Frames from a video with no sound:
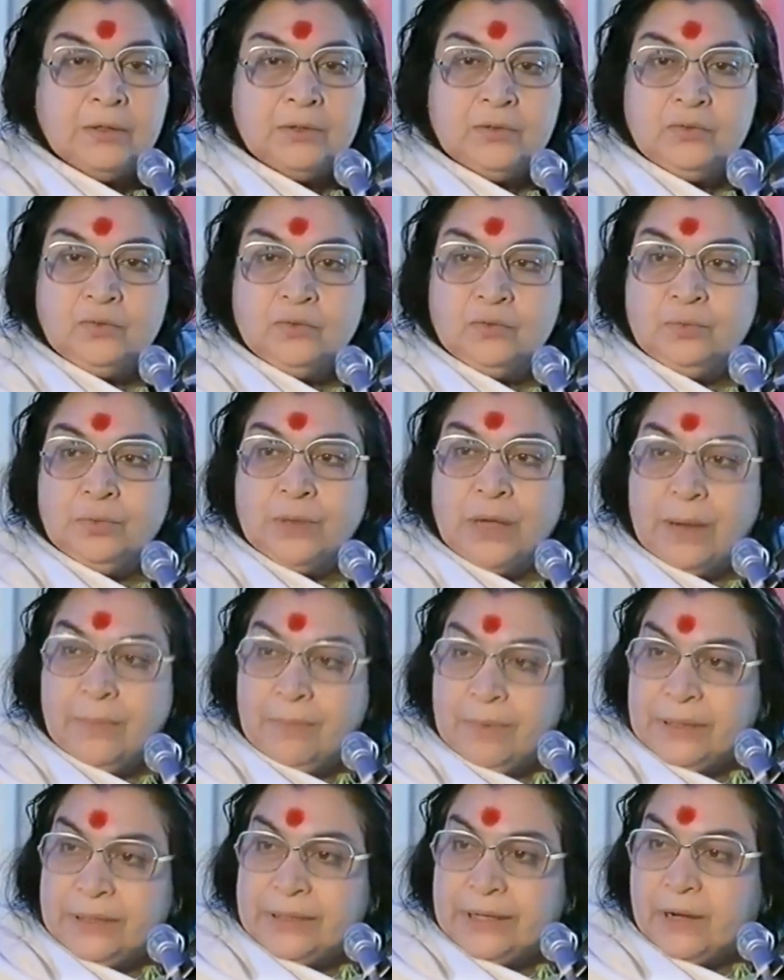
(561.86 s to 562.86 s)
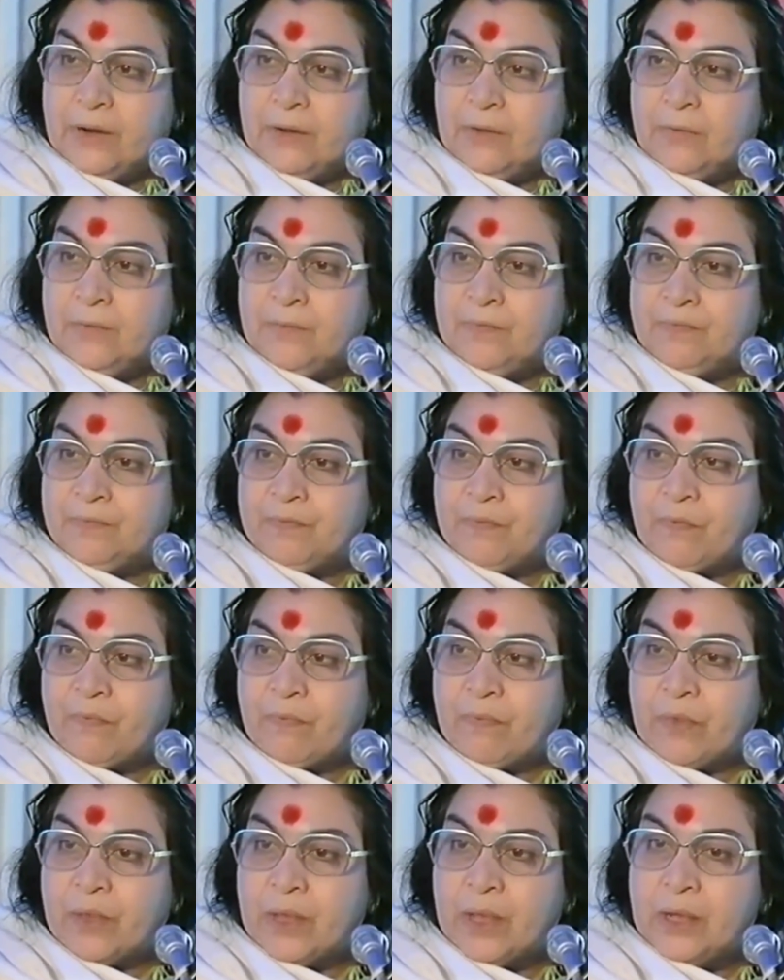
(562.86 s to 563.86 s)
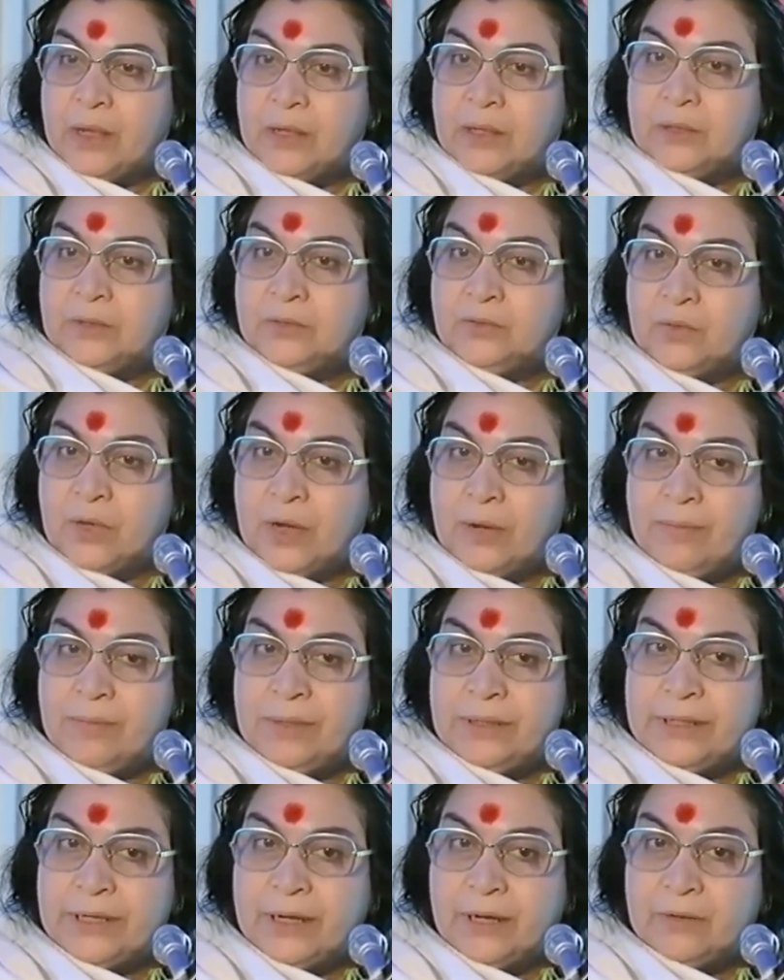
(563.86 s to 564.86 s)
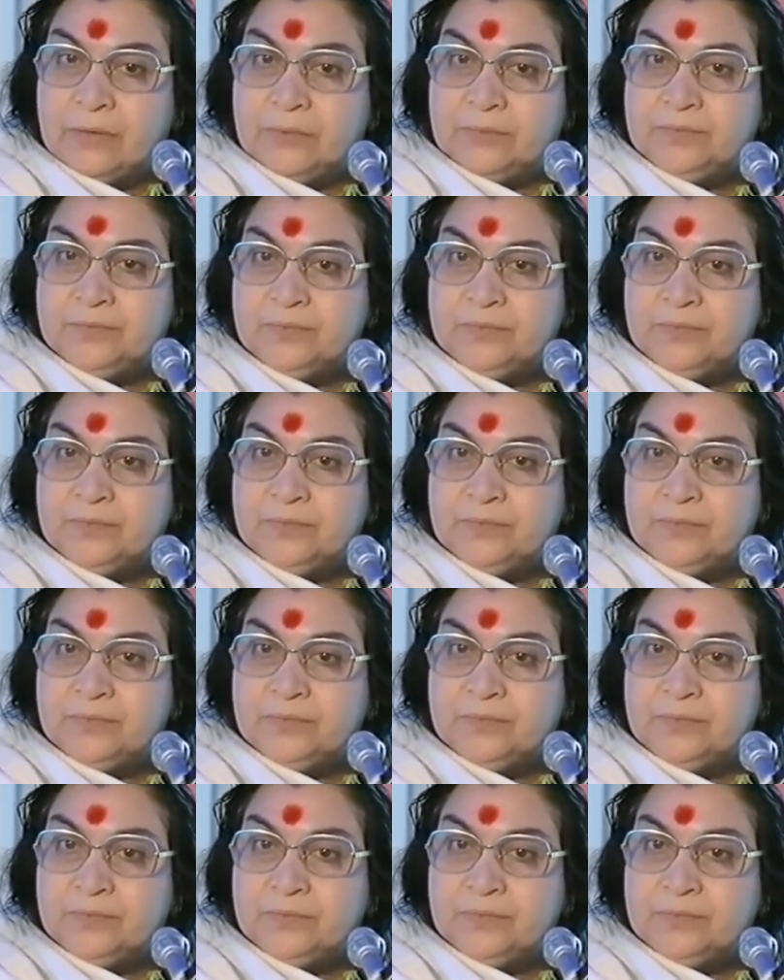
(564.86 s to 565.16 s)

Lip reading: To humble down. To humble down.